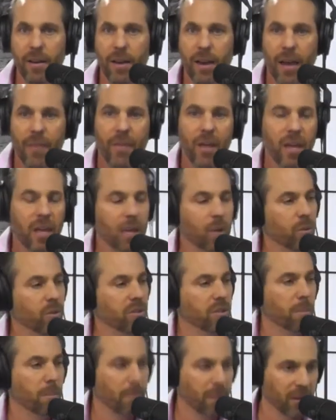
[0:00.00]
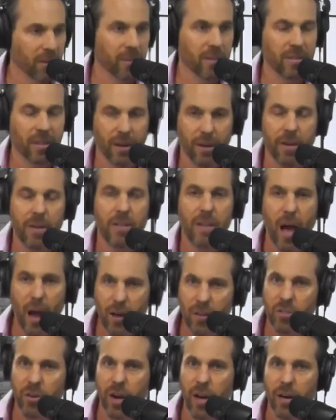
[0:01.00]
and that he was a military
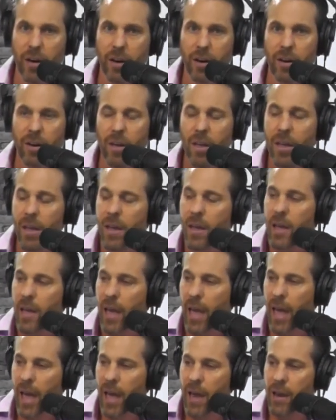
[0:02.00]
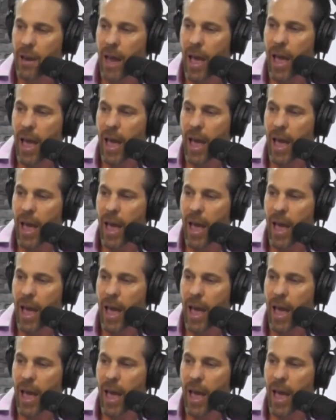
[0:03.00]
dog trainer. And